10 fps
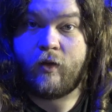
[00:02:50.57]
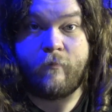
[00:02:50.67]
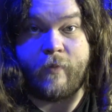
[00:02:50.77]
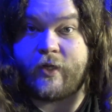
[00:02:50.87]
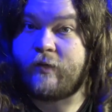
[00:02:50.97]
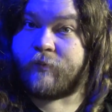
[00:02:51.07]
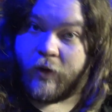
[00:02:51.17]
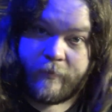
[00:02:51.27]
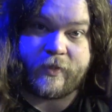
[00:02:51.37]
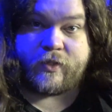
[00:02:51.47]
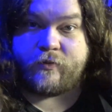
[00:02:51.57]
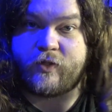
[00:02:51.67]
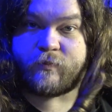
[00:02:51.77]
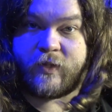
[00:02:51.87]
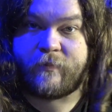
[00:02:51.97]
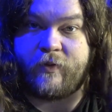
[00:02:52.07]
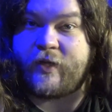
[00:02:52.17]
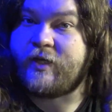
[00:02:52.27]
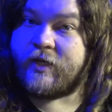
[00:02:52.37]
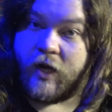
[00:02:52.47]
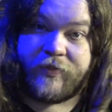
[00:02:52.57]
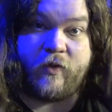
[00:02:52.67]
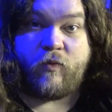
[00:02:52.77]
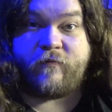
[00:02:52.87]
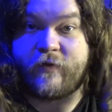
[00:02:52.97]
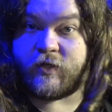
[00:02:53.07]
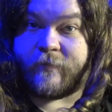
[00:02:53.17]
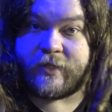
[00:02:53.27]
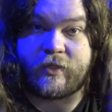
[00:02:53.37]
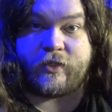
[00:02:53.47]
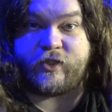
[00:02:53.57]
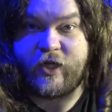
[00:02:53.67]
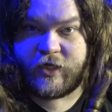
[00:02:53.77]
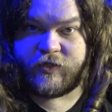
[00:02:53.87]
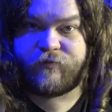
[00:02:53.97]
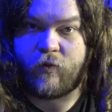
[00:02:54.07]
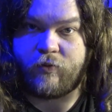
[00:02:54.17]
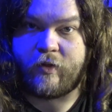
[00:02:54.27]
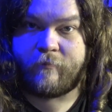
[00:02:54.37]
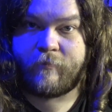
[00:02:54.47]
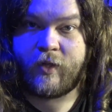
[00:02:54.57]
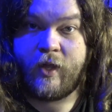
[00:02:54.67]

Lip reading: But he promised to those people that nothing would fundamentally change for them.